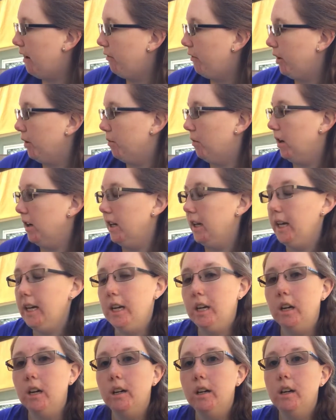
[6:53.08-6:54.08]
everyone
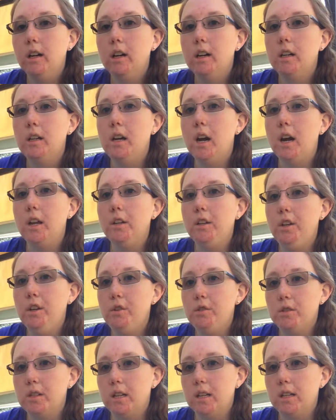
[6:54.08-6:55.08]
here. God use